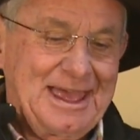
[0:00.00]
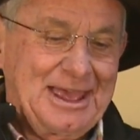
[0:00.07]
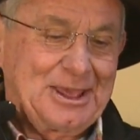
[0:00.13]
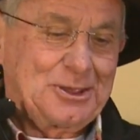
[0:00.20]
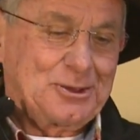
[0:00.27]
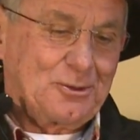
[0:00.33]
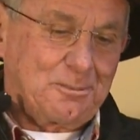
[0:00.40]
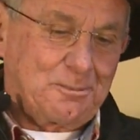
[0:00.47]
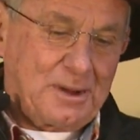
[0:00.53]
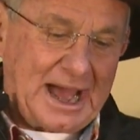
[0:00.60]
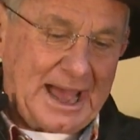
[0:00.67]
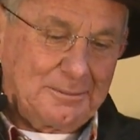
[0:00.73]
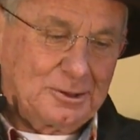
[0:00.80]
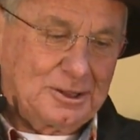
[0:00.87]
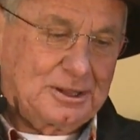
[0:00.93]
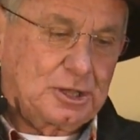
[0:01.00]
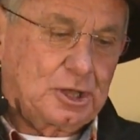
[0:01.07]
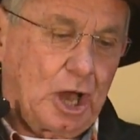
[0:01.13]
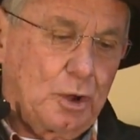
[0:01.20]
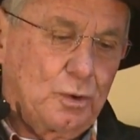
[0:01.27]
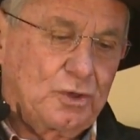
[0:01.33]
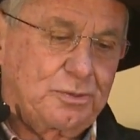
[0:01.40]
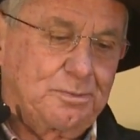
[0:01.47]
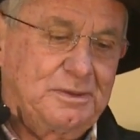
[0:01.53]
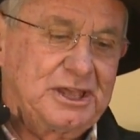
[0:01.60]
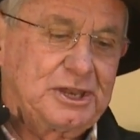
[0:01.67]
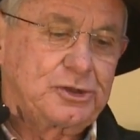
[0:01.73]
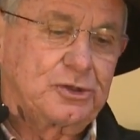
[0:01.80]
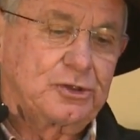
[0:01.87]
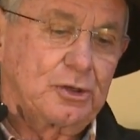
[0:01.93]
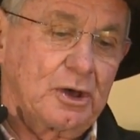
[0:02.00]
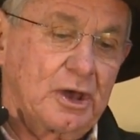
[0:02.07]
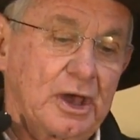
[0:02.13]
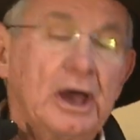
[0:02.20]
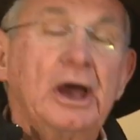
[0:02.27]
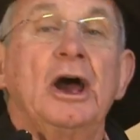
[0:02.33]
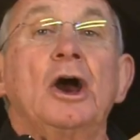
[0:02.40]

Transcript: your Bible, go with me to